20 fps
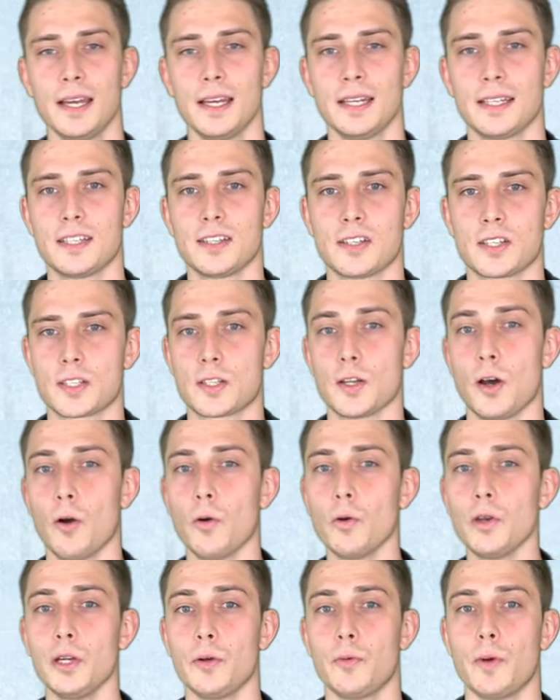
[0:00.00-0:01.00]
This is the
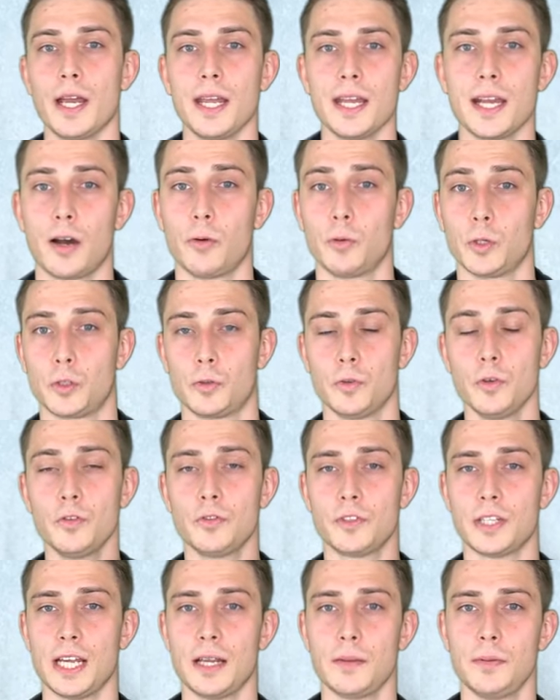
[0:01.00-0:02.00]
only way our truth
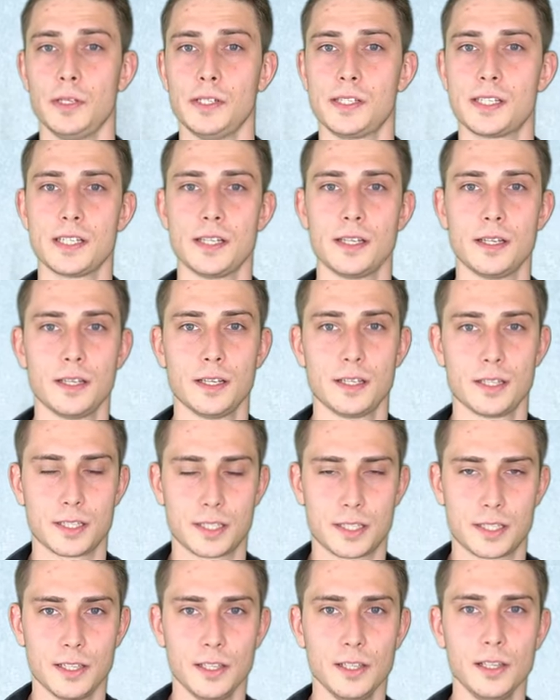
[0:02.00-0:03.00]
tables
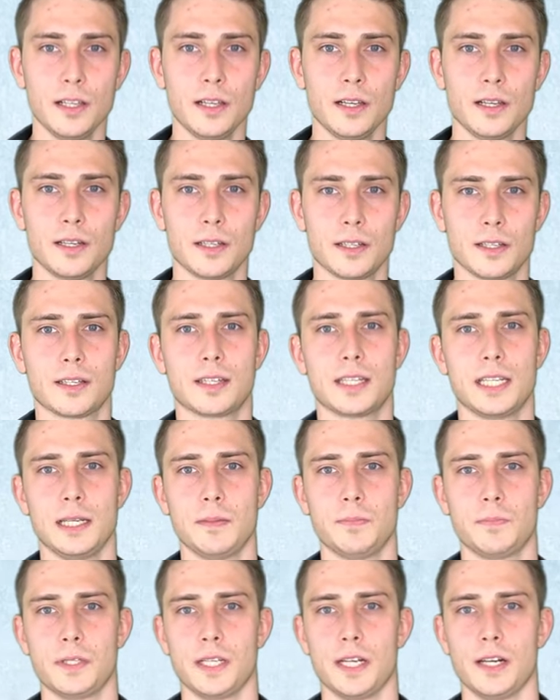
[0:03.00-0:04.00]
still
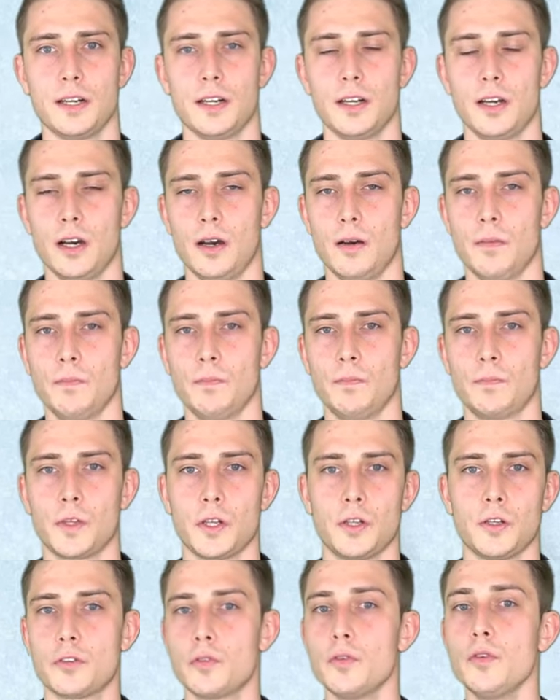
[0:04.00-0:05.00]
keep their um,
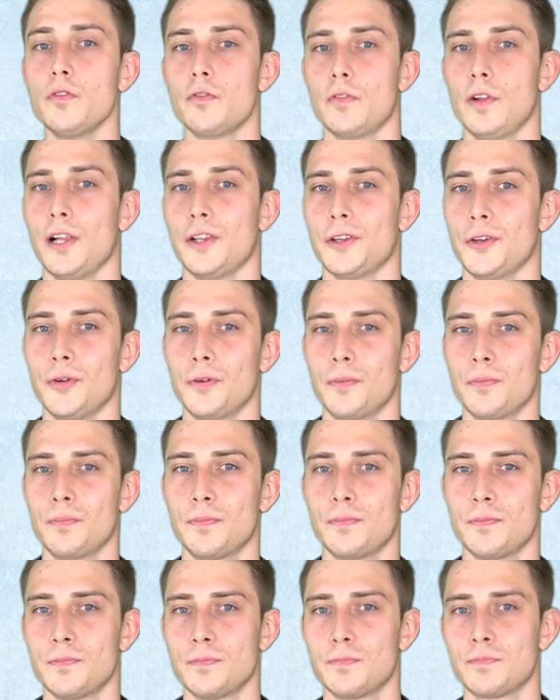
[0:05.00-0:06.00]
truth value
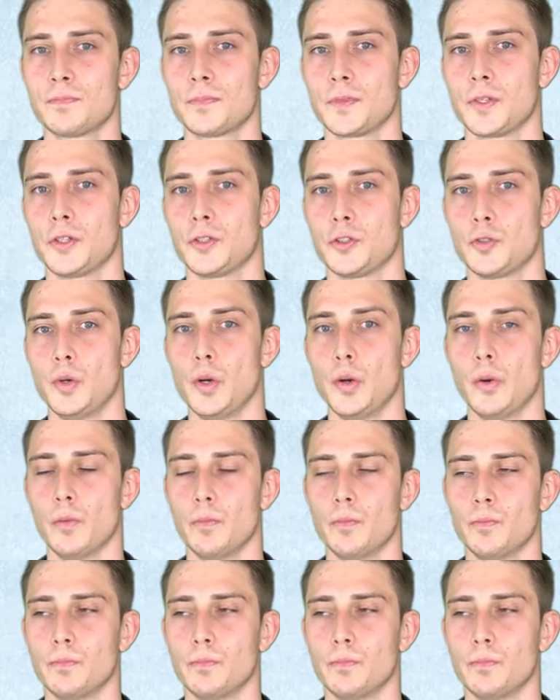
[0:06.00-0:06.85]
true.